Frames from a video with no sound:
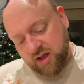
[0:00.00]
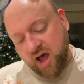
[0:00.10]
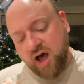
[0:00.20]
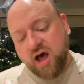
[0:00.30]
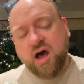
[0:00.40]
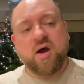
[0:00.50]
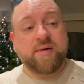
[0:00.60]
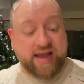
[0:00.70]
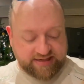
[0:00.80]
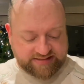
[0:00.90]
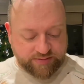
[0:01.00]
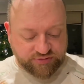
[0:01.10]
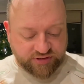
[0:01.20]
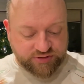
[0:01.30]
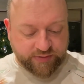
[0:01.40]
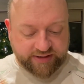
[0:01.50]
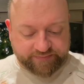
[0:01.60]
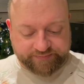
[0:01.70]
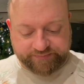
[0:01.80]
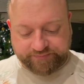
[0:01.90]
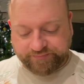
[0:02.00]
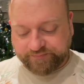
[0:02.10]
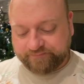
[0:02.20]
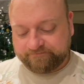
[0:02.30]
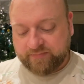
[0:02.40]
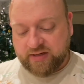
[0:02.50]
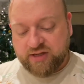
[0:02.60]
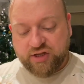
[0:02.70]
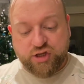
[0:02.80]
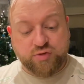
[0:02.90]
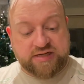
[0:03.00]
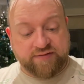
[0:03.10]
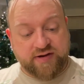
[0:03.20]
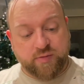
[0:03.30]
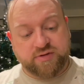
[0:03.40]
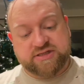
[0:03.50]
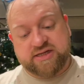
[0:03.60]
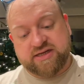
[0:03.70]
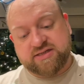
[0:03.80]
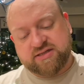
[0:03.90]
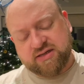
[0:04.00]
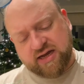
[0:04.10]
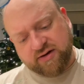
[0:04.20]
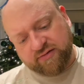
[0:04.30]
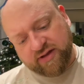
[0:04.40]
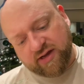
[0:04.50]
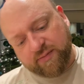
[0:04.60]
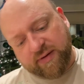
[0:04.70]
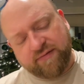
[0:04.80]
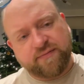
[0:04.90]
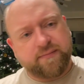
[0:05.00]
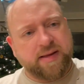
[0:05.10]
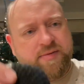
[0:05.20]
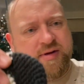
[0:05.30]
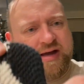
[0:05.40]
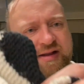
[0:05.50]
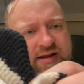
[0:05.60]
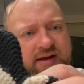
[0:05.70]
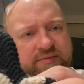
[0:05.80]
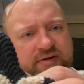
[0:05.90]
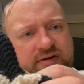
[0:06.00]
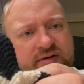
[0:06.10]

Oh, yes, it was on his wing. You definitely won't see this, I don't think. But if maybe you can in the camera.